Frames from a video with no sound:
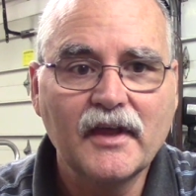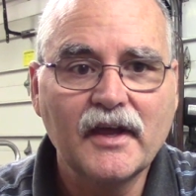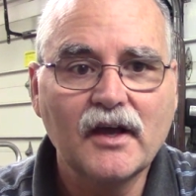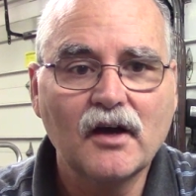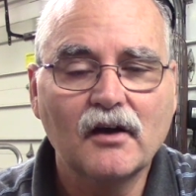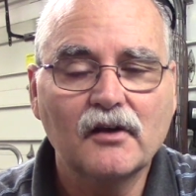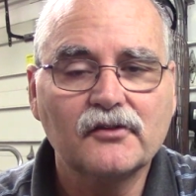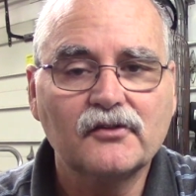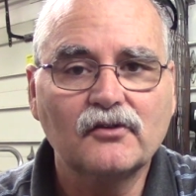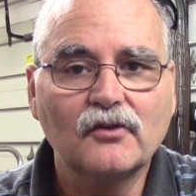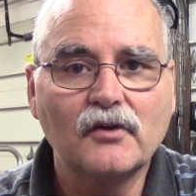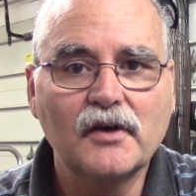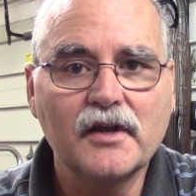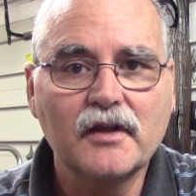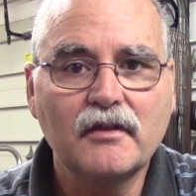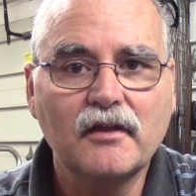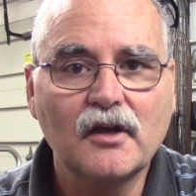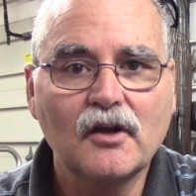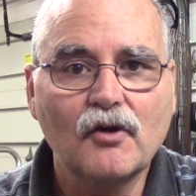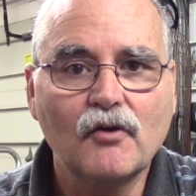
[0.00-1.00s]
They also,
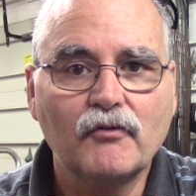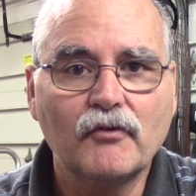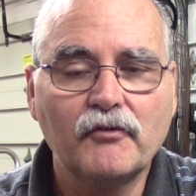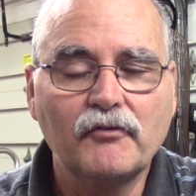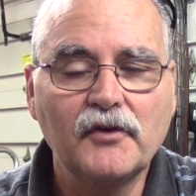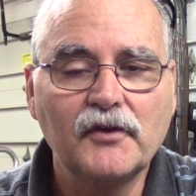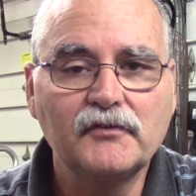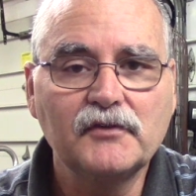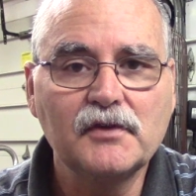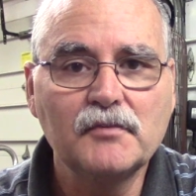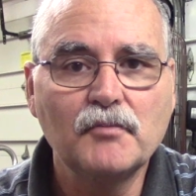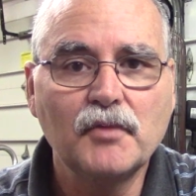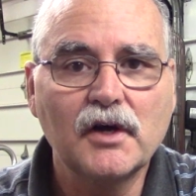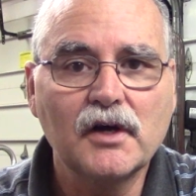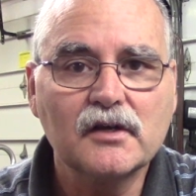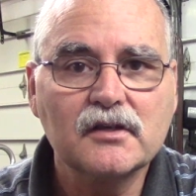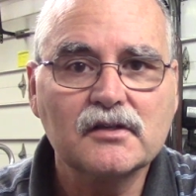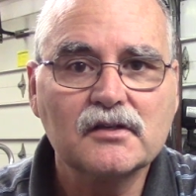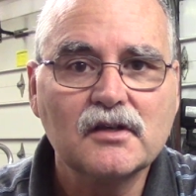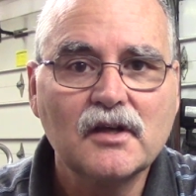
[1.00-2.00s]
anything over
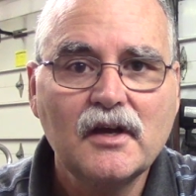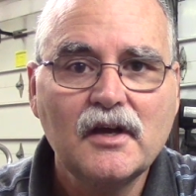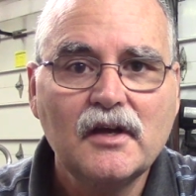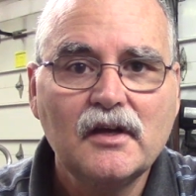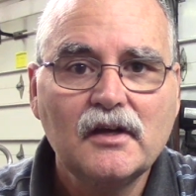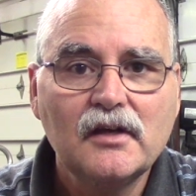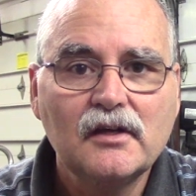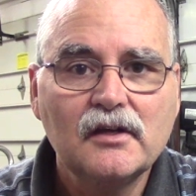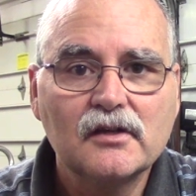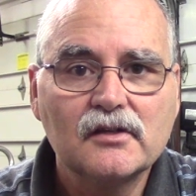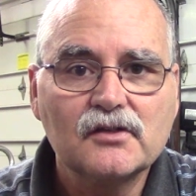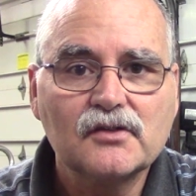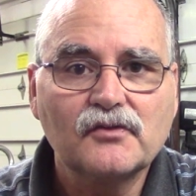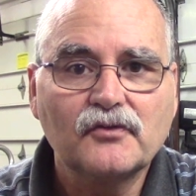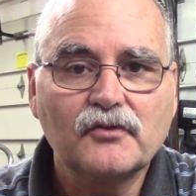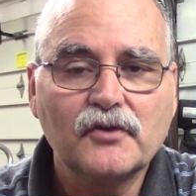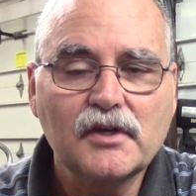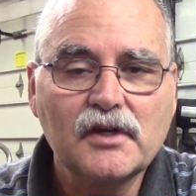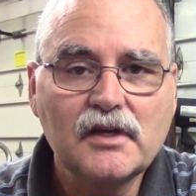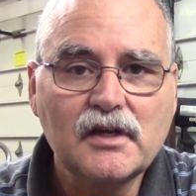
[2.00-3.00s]
$50, it's
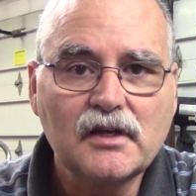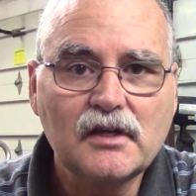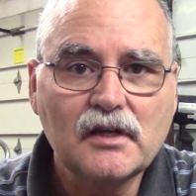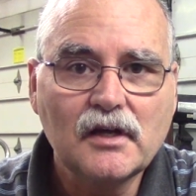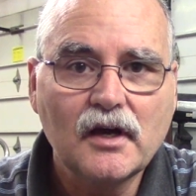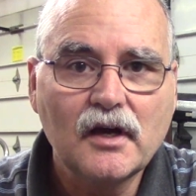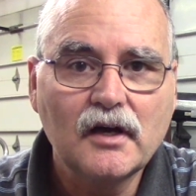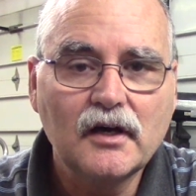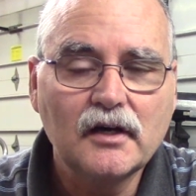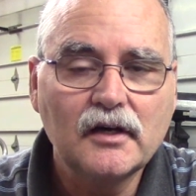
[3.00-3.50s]
free